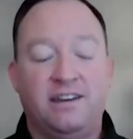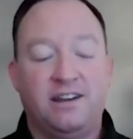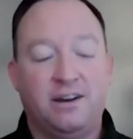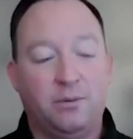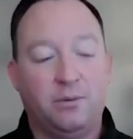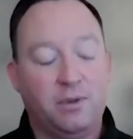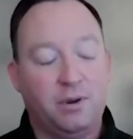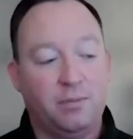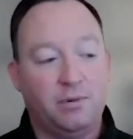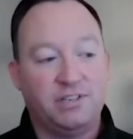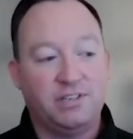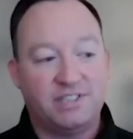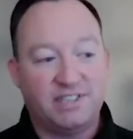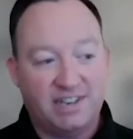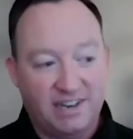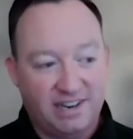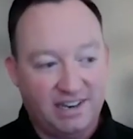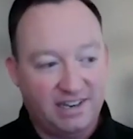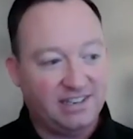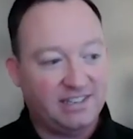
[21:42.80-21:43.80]
I remember
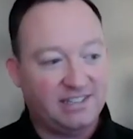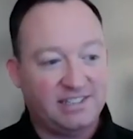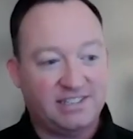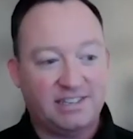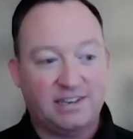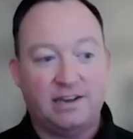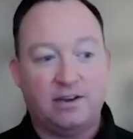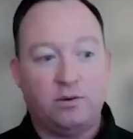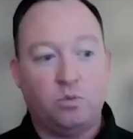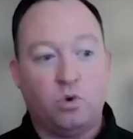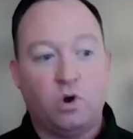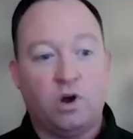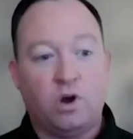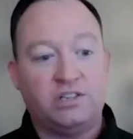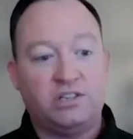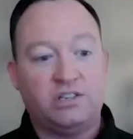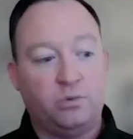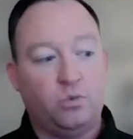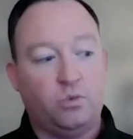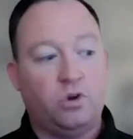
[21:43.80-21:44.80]
sitting inside
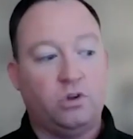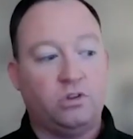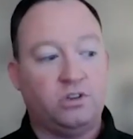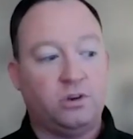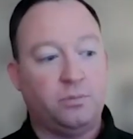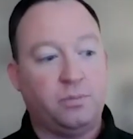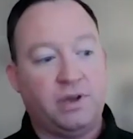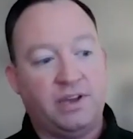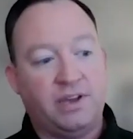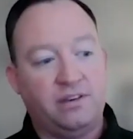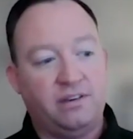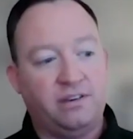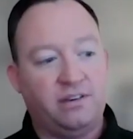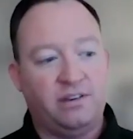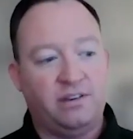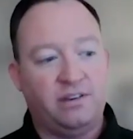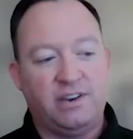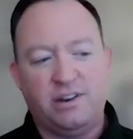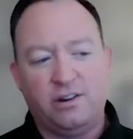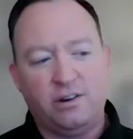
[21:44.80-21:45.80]
watching Walter
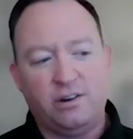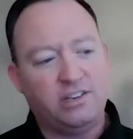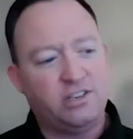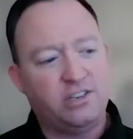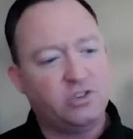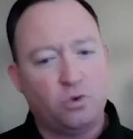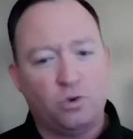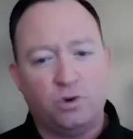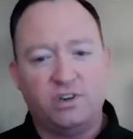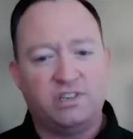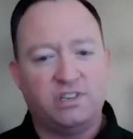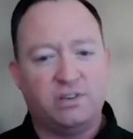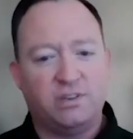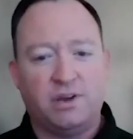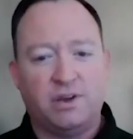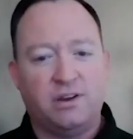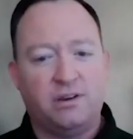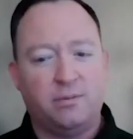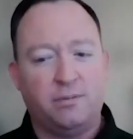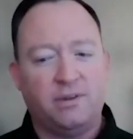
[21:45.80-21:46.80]
Payton and hearing stories
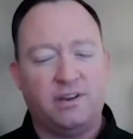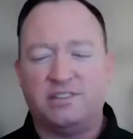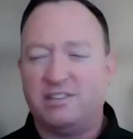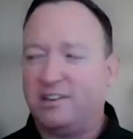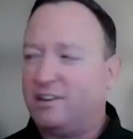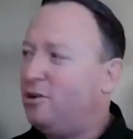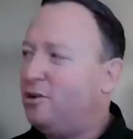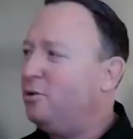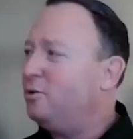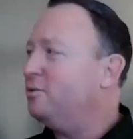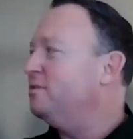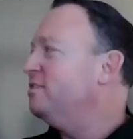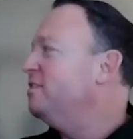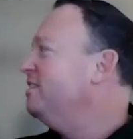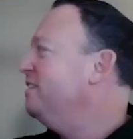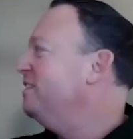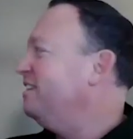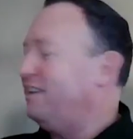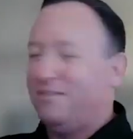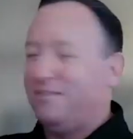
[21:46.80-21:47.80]
about him. I was like, oh,
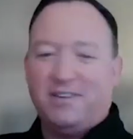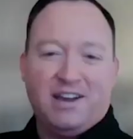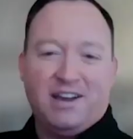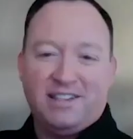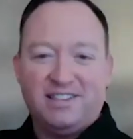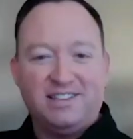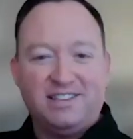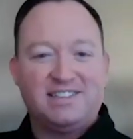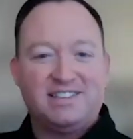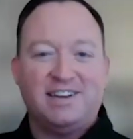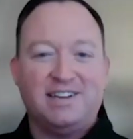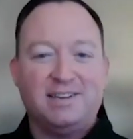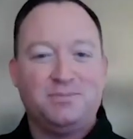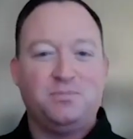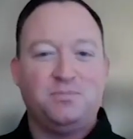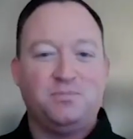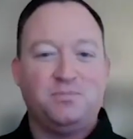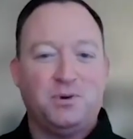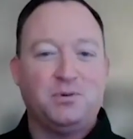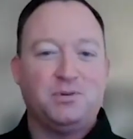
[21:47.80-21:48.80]
I've got this guy's
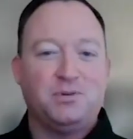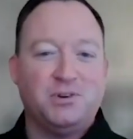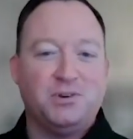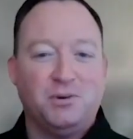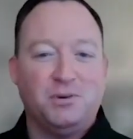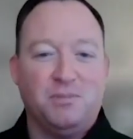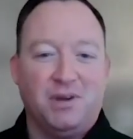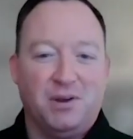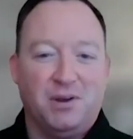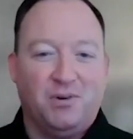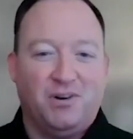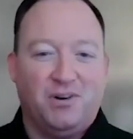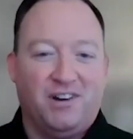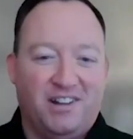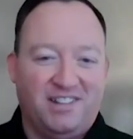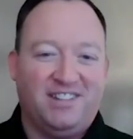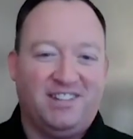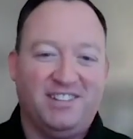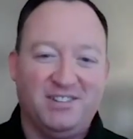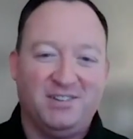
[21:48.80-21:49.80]
poster on my
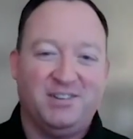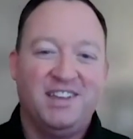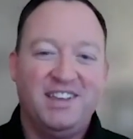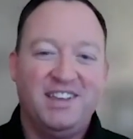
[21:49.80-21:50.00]
wall.